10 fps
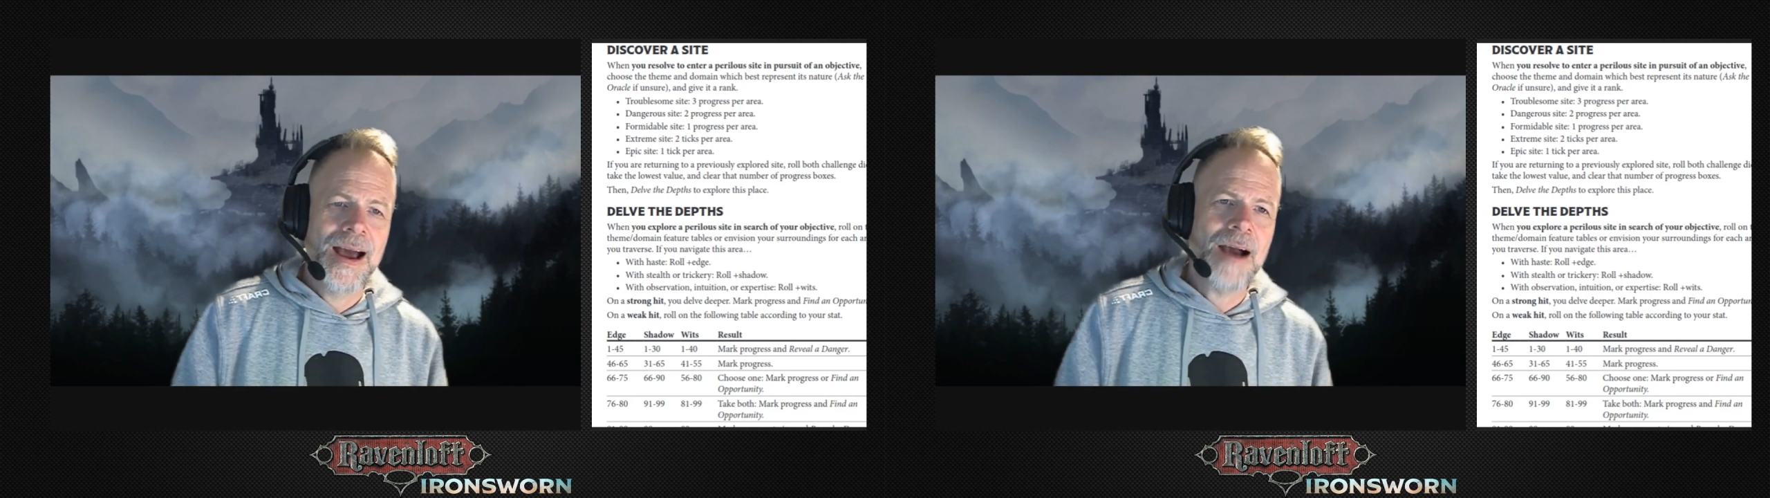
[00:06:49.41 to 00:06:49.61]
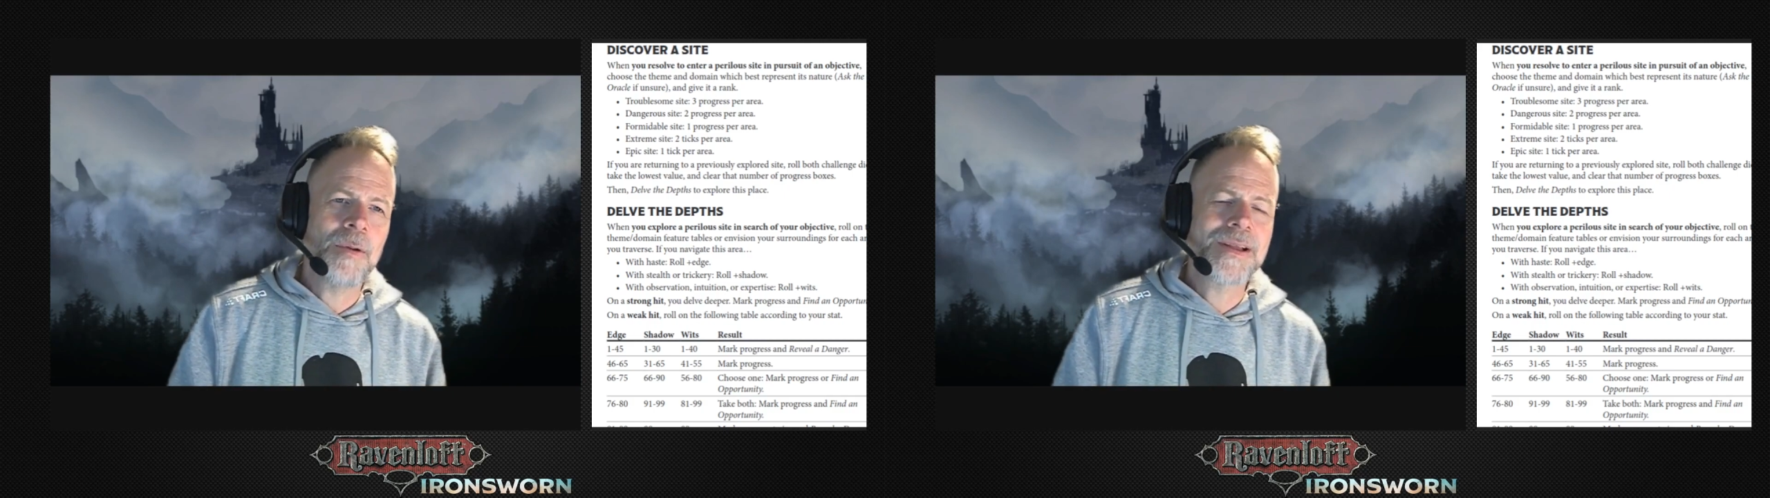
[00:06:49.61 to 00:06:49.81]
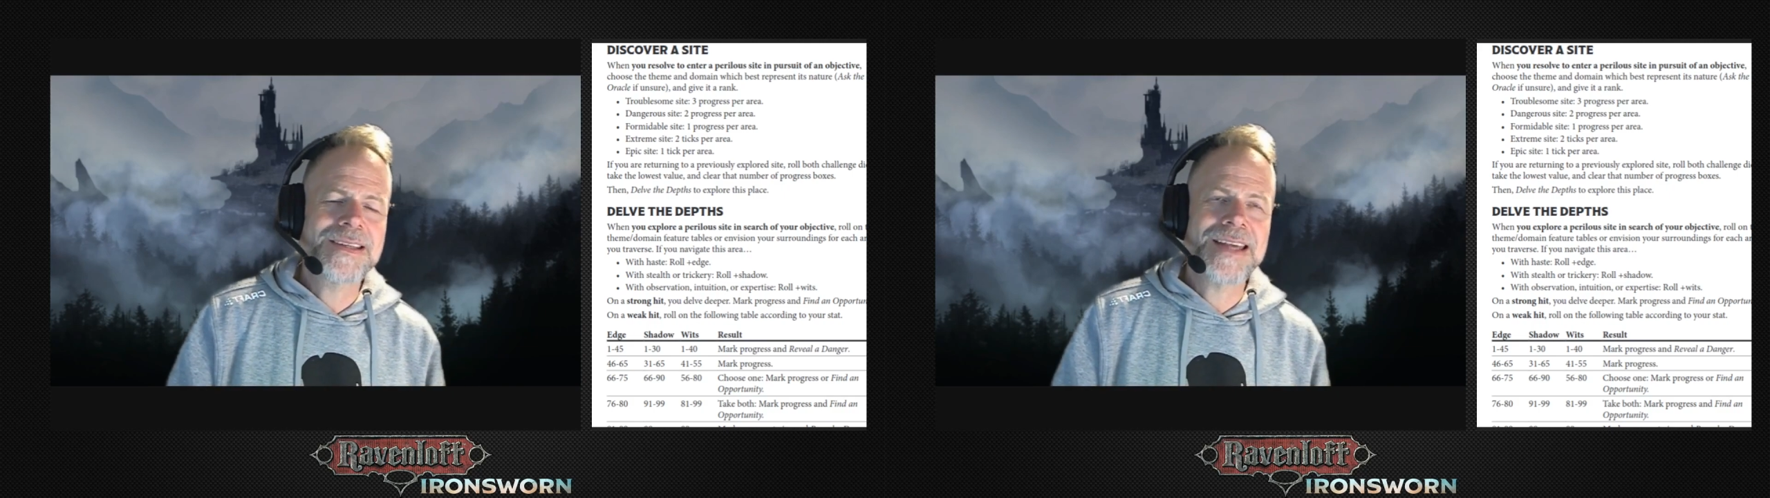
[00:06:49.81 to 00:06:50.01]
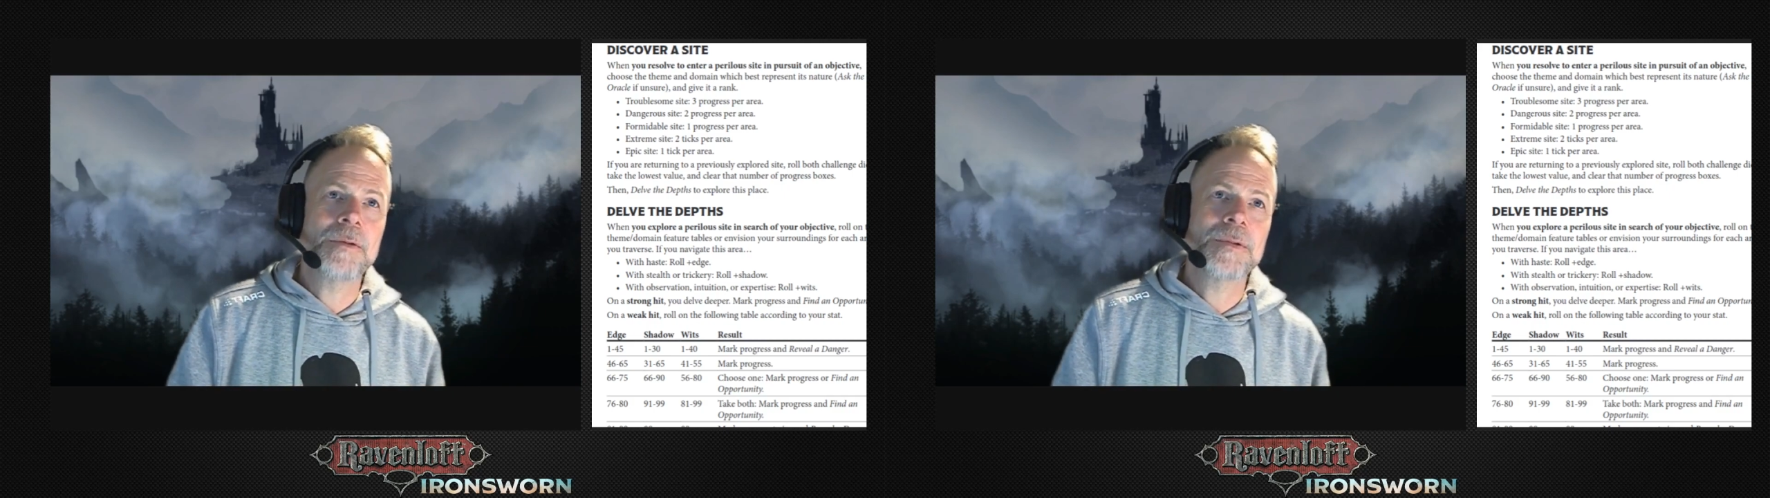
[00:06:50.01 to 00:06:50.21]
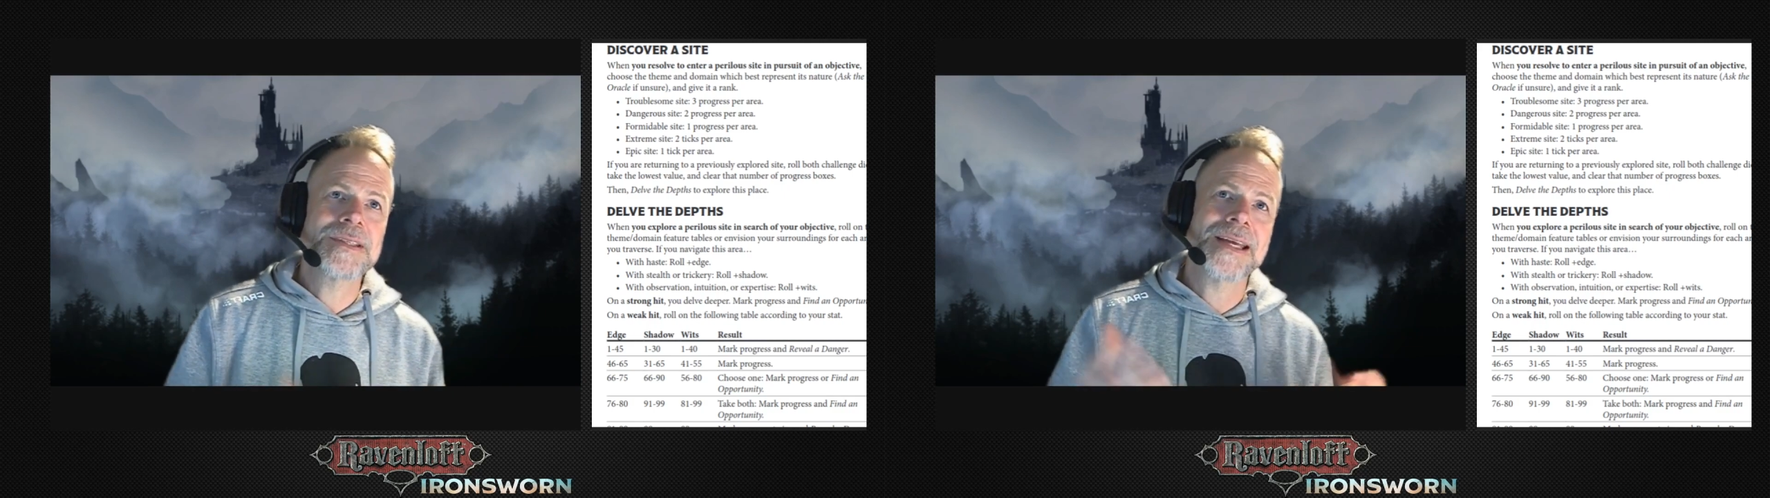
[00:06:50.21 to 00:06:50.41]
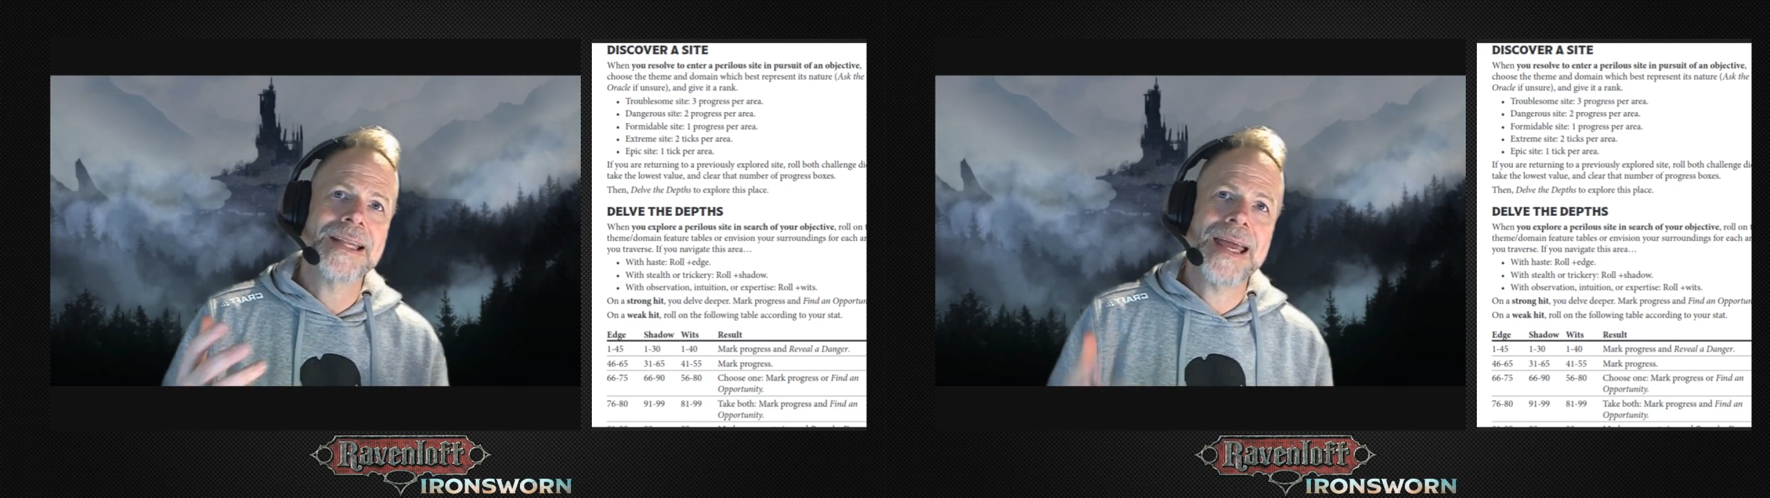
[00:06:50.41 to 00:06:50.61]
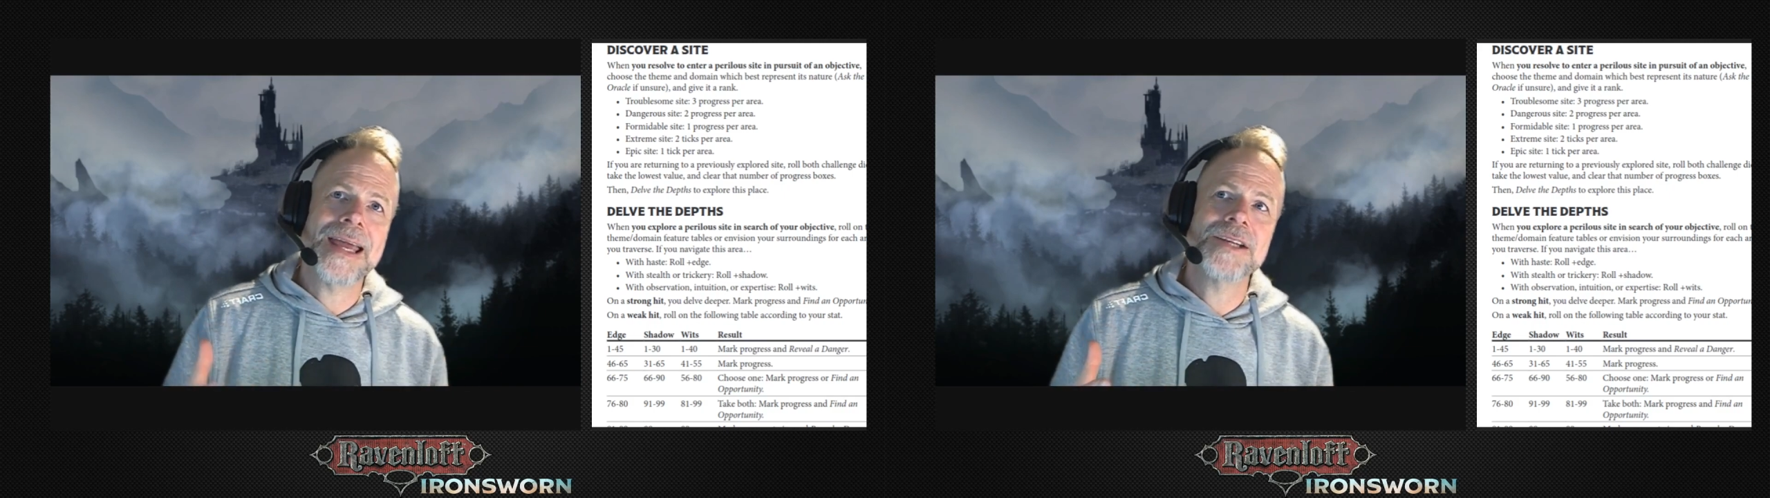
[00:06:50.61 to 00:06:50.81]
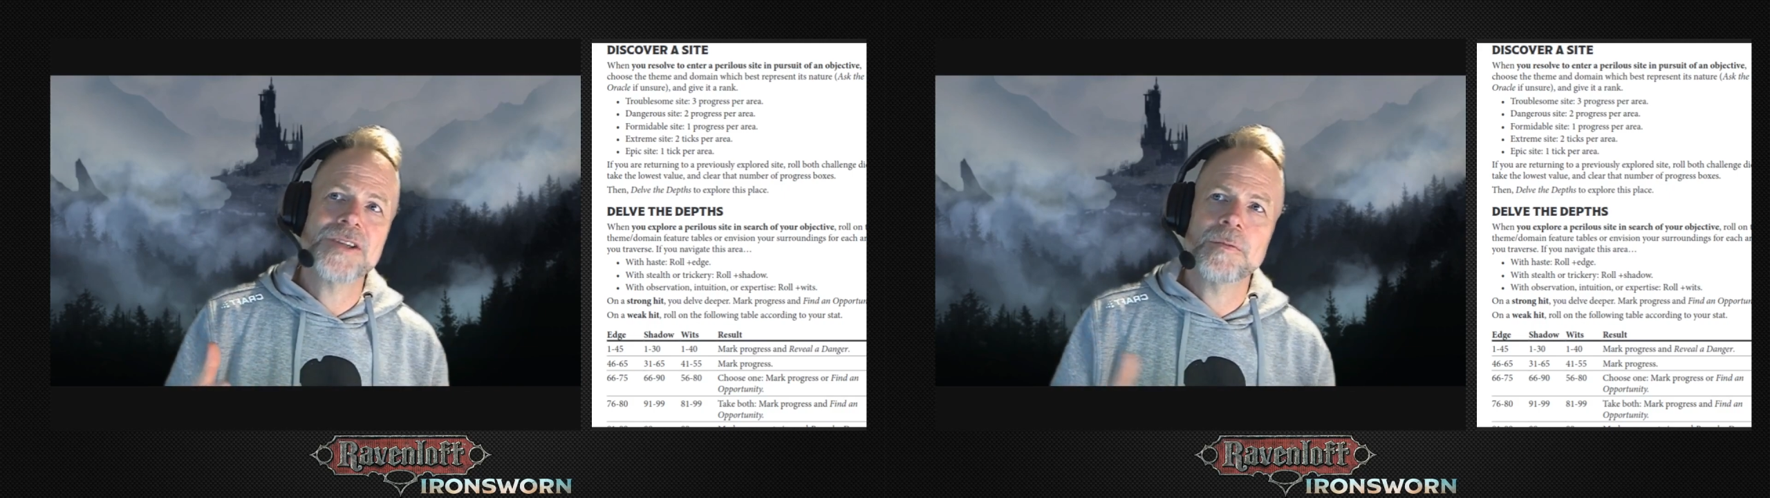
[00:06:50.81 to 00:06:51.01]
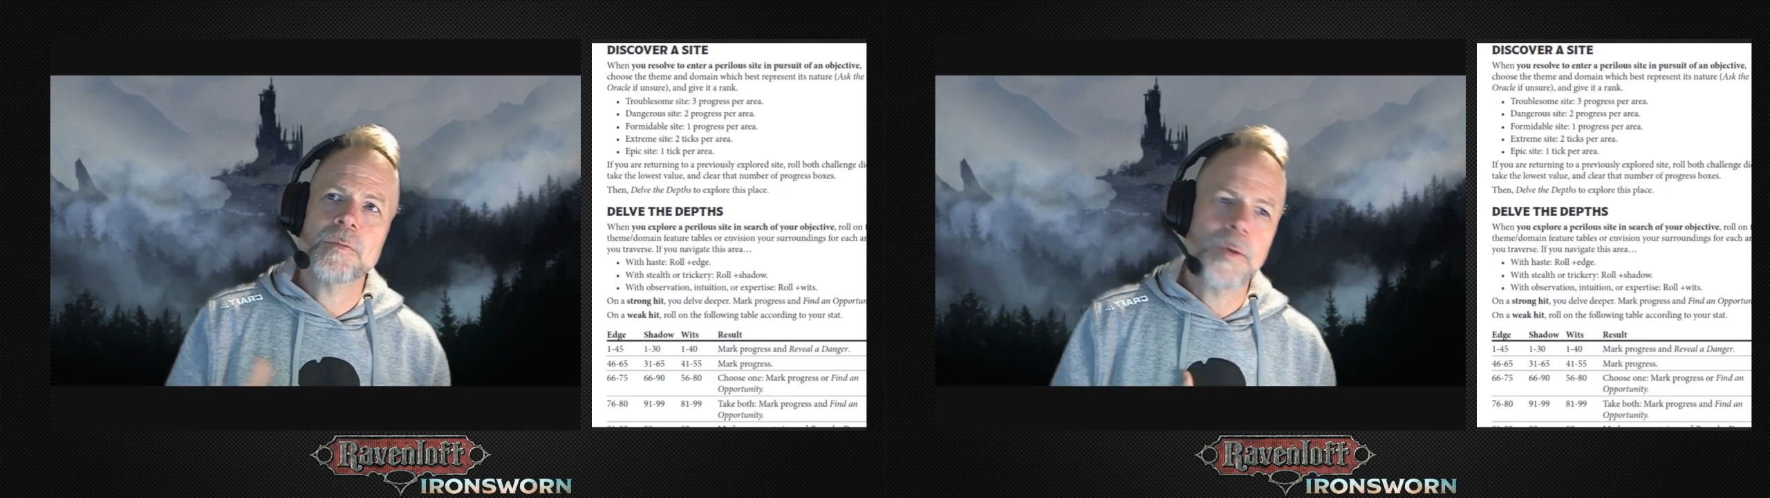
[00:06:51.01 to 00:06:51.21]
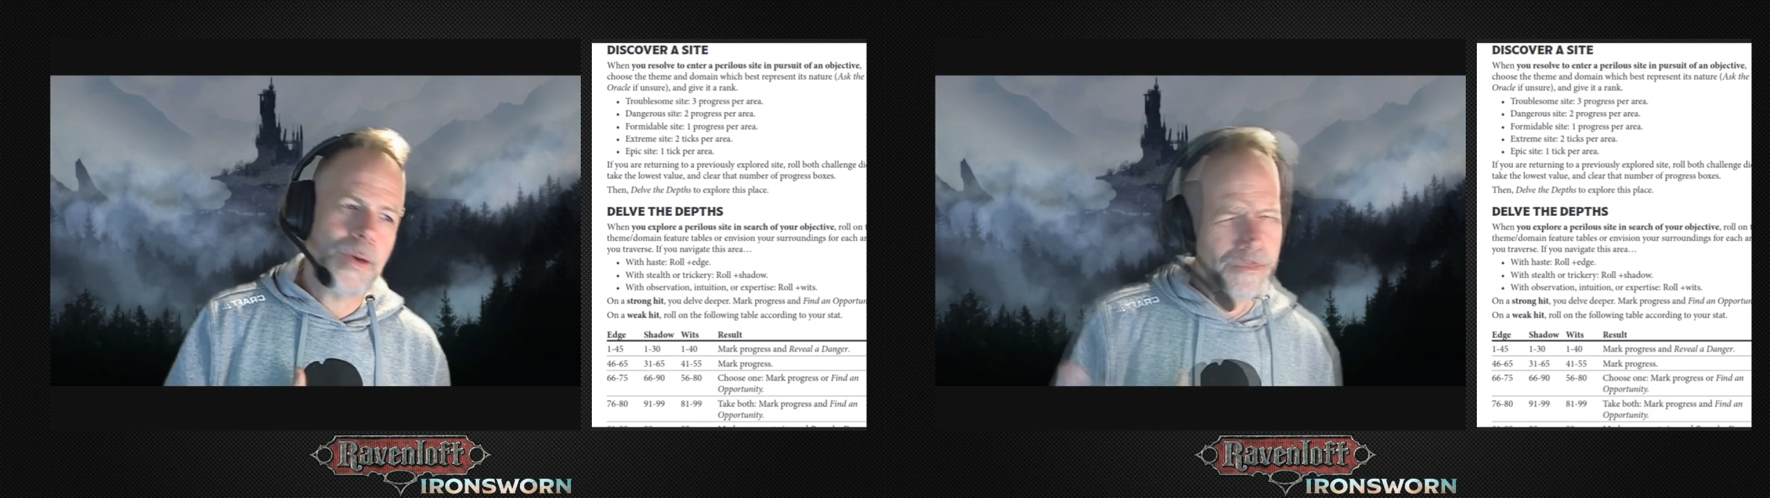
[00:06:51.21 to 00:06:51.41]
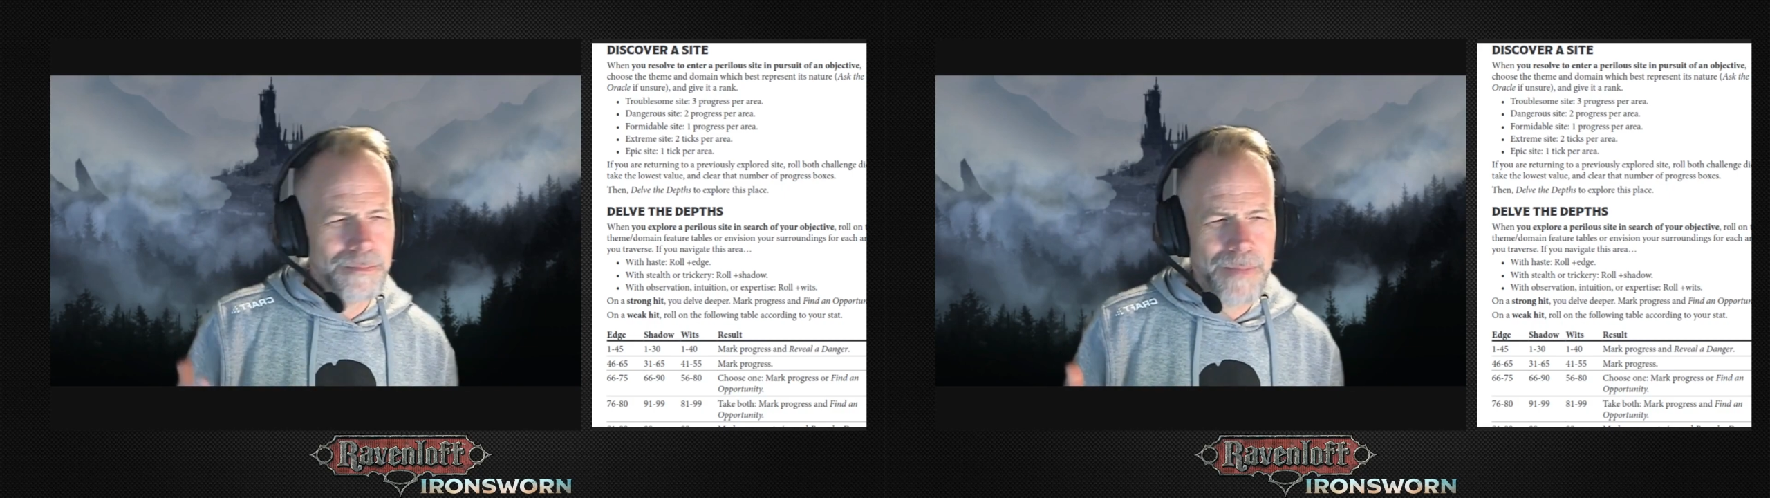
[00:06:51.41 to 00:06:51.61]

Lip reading: I want to say it was like an ancient ruin,